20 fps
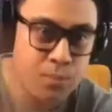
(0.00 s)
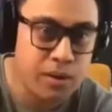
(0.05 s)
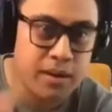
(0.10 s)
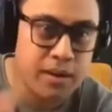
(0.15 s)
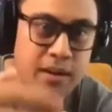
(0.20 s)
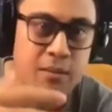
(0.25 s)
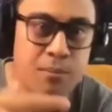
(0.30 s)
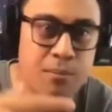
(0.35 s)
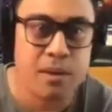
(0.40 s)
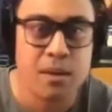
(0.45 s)
put
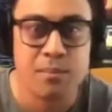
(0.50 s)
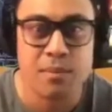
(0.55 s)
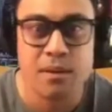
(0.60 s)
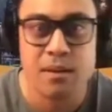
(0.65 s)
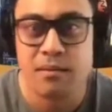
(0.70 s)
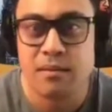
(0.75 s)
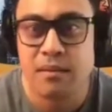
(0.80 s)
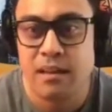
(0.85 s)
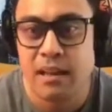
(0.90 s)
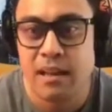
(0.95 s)
it on
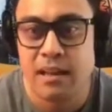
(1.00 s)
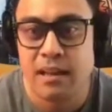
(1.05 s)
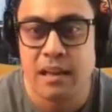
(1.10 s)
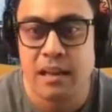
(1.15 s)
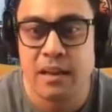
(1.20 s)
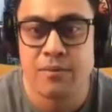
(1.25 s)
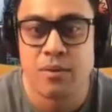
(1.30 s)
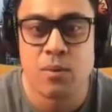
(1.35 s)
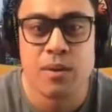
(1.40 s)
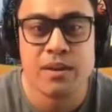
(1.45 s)
paper. And
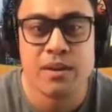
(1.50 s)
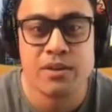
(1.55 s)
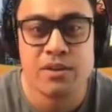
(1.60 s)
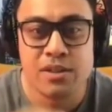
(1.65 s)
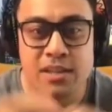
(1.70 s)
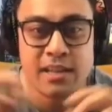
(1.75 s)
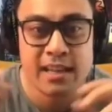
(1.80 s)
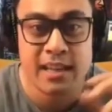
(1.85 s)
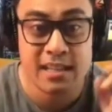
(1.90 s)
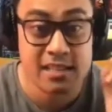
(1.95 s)
everyone
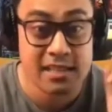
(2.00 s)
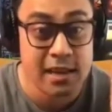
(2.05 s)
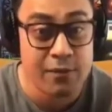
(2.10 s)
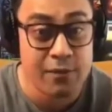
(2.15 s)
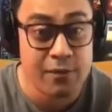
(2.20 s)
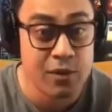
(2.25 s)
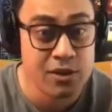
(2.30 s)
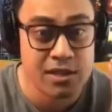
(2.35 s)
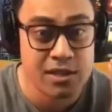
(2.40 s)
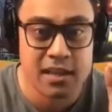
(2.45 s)
usually gets
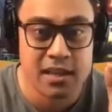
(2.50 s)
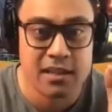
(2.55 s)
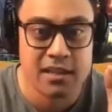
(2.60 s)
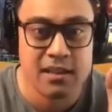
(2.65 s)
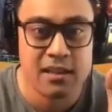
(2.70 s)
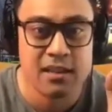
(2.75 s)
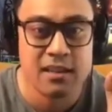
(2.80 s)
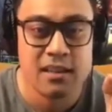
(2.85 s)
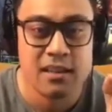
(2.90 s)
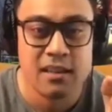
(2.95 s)
that first
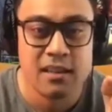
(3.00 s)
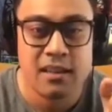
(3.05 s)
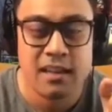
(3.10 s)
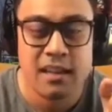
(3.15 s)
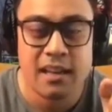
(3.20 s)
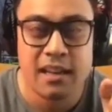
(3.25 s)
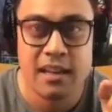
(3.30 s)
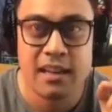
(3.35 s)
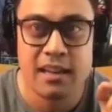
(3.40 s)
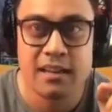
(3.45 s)
idea.
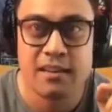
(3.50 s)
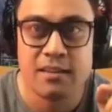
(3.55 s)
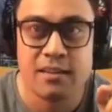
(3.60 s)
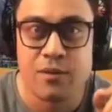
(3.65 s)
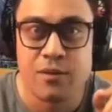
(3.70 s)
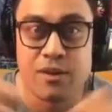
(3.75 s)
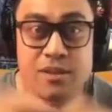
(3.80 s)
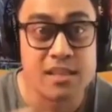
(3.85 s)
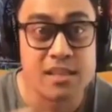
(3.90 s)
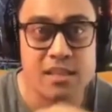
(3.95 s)
And
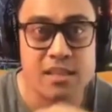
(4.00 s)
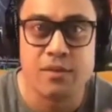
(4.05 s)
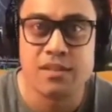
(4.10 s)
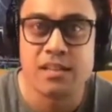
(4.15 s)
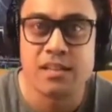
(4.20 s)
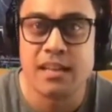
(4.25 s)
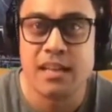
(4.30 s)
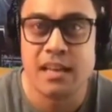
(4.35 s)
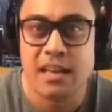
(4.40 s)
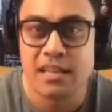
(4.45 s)
for instance, if we're
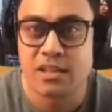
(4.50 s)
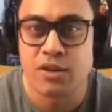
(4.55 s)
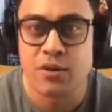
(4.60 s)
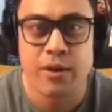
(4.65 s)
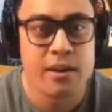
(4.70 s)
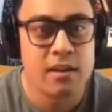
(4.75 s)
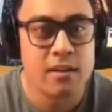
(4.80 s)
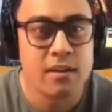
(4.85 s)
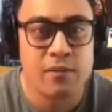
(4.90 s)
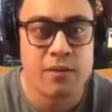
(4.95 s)
saying, yeah, let's
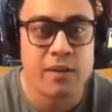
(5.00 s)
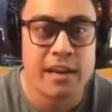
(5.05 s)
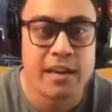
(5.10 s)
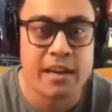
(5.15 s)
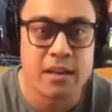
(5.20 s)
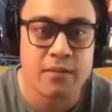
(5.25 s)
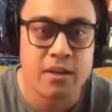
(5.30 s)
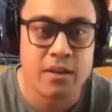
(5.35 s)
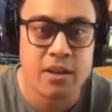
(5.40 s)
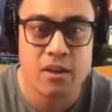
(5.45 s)
create a
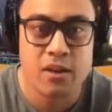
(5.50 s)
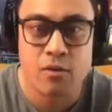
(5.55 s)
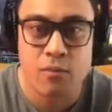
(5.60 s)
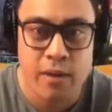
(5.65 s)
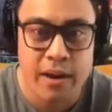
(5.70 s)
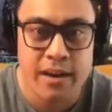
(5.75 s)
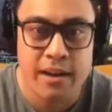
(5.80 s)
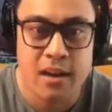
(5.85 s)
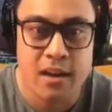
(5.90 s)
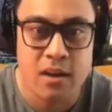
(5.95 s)
fighting video
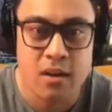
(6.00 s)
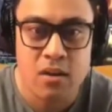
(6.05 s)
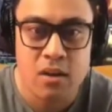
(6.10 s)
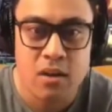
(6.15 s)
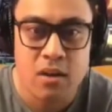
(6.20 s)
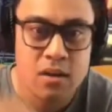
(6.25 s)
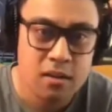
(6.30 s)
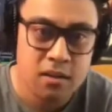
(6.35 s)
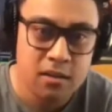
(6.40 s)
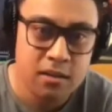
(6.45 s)
right now,
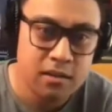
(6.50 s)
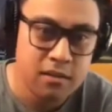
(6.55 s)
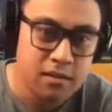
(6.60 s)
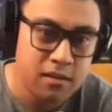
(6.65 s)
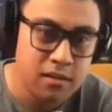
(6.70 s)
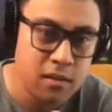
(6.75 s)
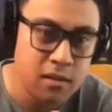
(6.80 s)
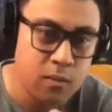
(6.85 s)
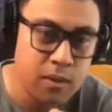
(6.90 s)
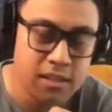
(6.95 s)

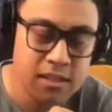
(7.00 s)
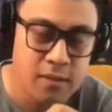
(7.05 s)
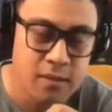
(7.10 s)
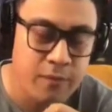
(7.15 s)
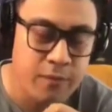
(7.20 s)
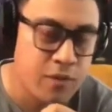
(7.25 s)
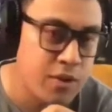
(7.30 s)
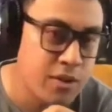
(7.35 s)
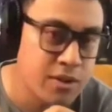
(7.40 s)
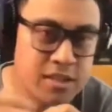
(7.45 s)
what's the
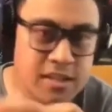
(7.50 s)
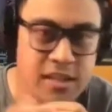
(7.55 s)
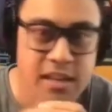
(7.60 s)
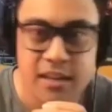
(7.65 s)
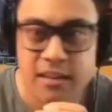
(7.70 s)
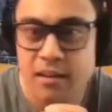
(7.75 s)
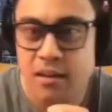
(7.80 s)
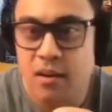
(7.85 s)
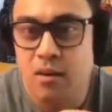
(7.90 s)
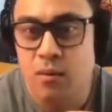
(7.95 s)
first
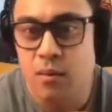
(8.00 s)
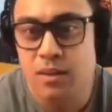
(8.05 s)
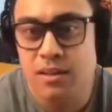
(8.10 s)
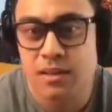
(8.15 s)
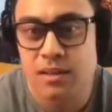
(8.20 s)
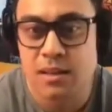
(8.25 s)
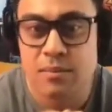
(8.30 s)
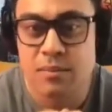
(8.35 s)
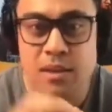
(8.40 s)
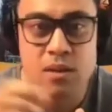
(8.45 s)
scene or what's
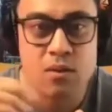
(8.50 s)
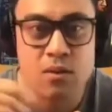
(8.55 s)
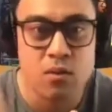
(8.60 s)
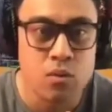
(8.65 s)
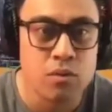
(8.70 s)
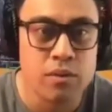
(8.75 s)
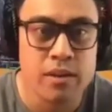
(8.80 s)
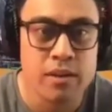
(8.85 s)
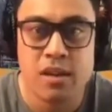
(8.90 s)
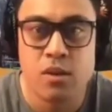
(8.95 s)
something
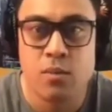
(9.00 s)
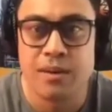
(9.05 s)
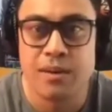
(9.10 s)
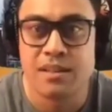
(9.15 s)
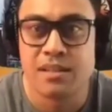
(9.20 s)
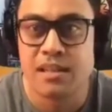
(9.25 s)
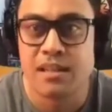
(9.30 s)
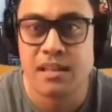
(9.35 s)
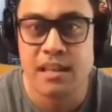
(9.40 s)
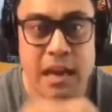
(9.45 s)
cool that you want
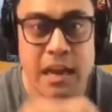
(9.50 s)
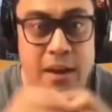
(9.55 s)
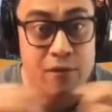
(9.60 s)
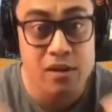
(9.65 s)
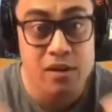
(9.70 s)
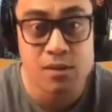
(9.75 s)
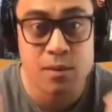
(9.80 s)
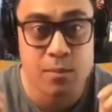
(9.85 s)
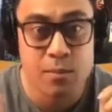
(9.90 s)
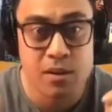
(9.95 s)
to see?
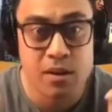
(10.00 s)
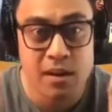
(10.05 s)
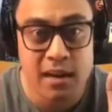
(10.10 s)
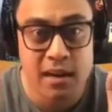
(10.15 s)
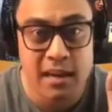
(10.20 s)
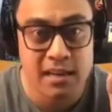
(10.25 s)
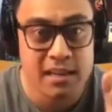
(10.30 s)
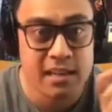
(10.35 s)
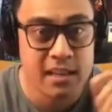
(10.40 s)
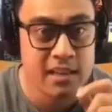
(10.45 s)
Everyone's probably got
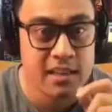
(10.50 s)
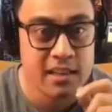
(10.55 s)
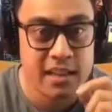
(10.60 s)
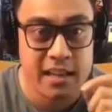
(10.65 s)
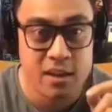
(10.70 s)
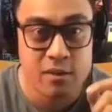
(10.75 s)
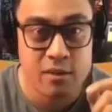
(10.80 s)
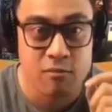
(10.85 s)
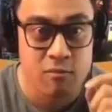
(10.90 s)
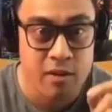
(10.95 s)
an idea in their
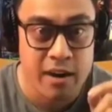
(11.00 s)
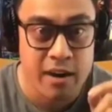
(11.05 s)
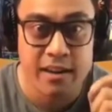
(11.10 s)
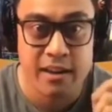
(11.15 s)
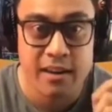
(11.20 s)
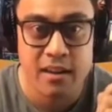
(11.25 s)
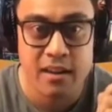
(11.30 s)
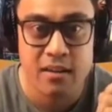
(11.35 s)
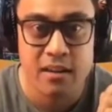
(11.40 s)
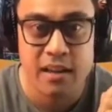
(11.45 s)
head right
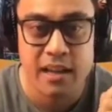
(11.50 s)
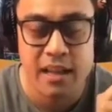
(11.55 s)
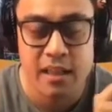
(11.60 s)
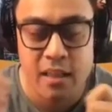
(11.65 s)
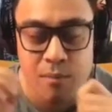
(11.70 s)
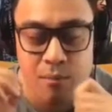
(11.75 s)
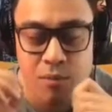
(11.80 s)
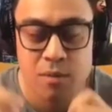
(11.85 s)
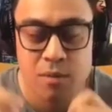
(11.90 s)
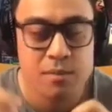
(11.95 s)
now, and
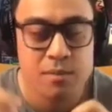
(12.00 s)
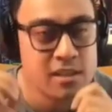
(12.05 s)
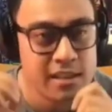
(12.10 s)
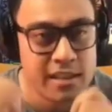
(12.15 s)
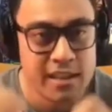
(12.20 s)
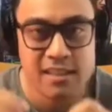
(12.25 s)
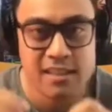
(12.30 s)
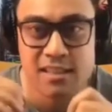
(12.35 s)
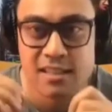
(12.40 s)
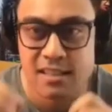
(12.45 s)
they're probably
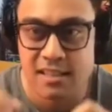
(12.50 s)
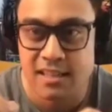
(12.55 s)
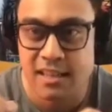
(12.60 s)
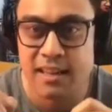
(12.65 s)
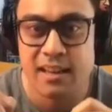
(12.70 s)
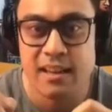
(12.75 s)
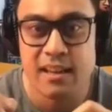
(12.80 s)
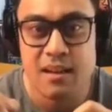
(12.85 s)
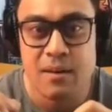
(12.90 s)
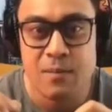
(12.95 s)
scared to say
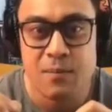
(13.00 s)
it.